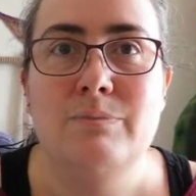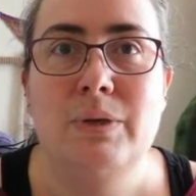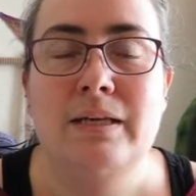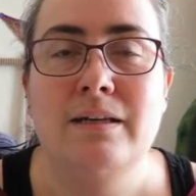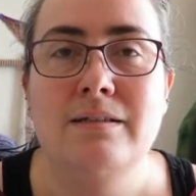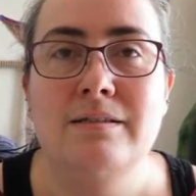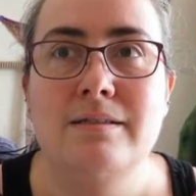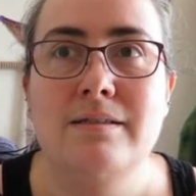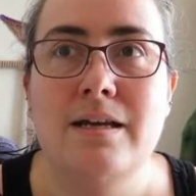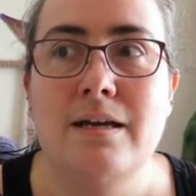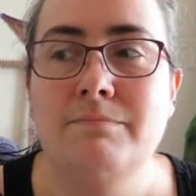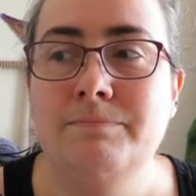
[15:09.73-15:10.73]
because
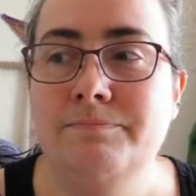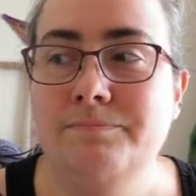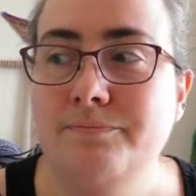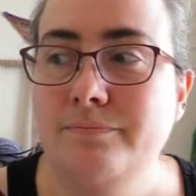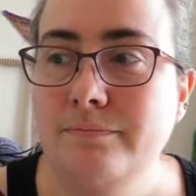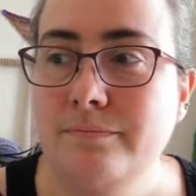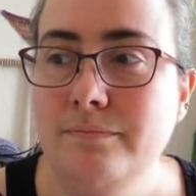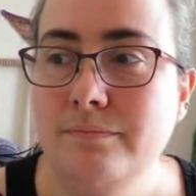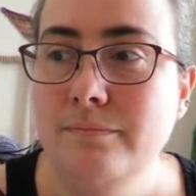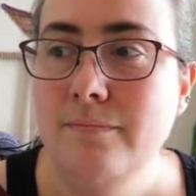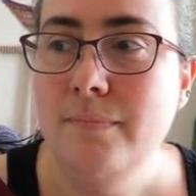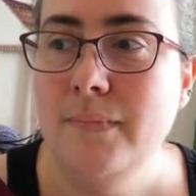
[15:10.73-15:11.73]

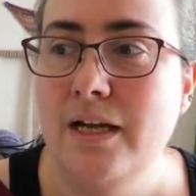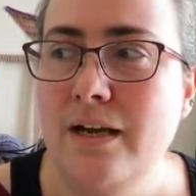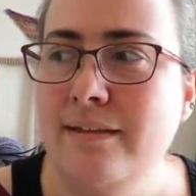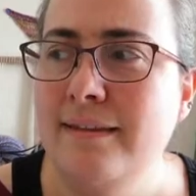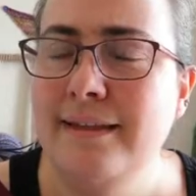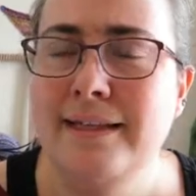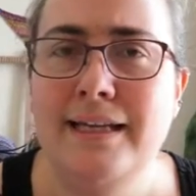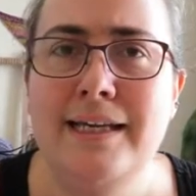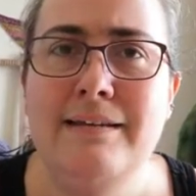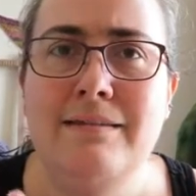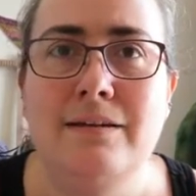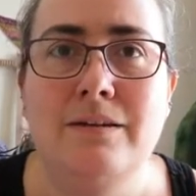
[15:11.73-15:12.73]
I think
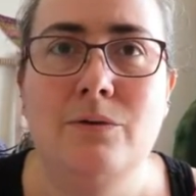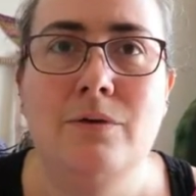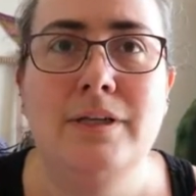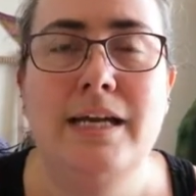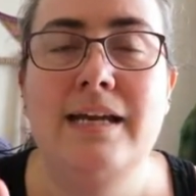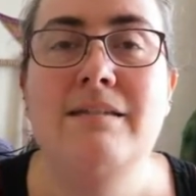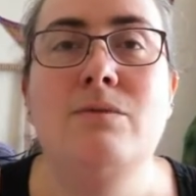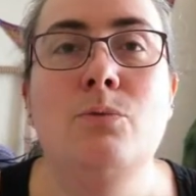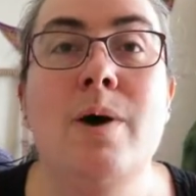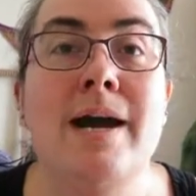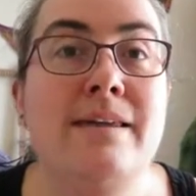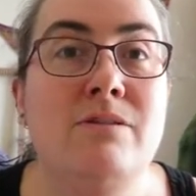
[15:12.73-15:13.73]
either
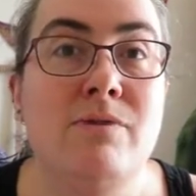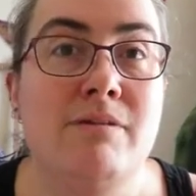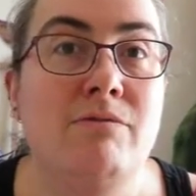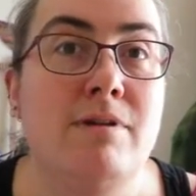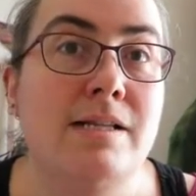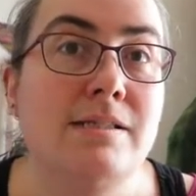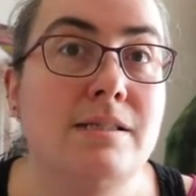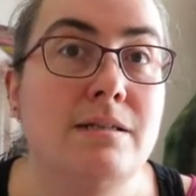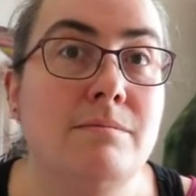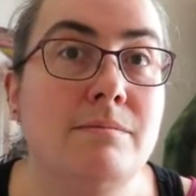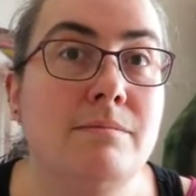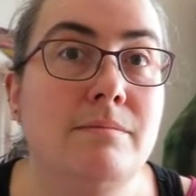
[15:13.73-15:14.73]
way the
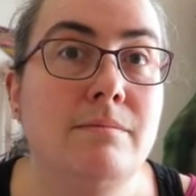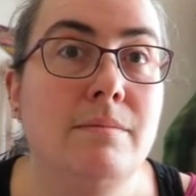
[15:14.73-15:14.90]
referendum,